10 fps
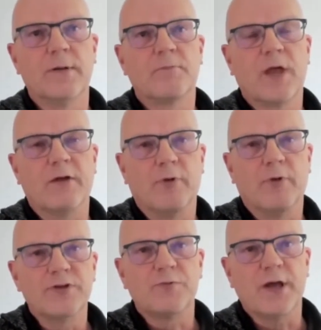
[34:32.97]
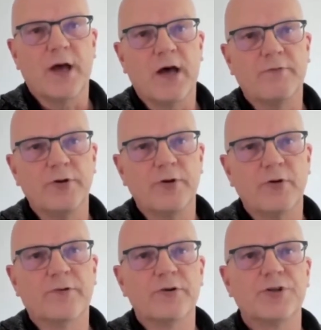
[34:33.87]
And once we have a new
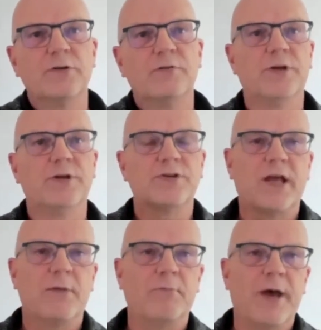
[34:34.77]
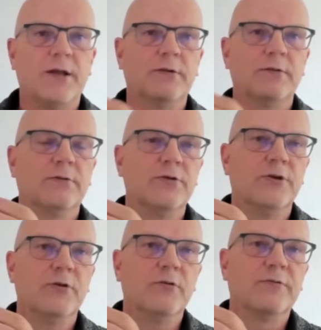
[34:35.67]
version, we just embedded the
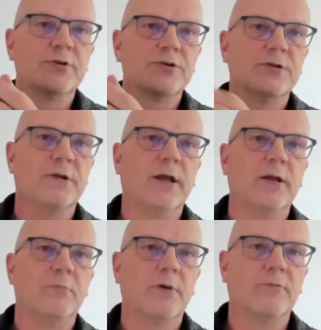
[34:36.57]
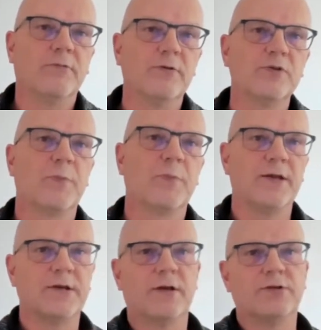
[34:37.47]
new version in FuseBase,
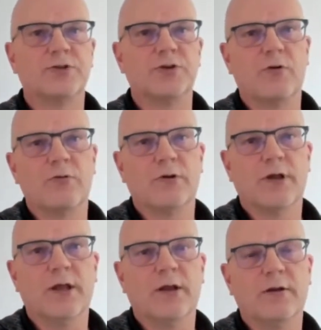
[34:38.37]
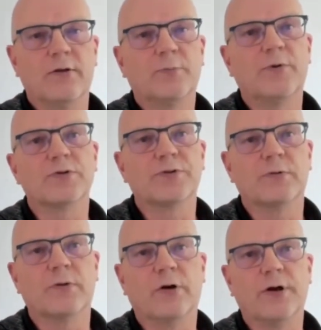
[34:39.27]
and it's shown in the portal
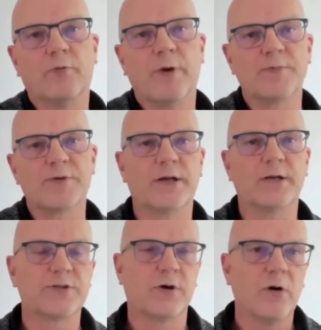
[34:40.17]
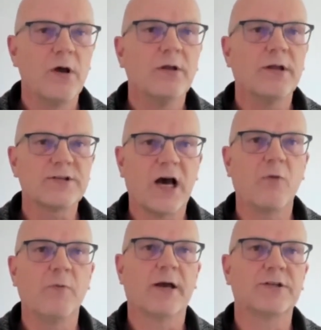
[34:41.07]
or in the website. So that's how
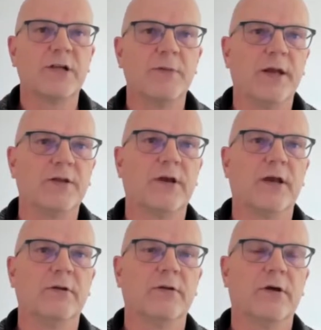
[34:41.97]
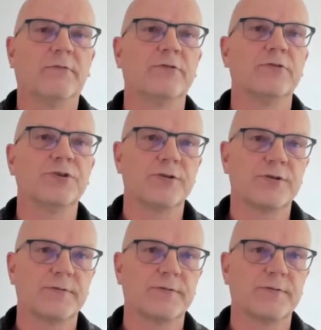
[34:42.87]
we actually maintain versions.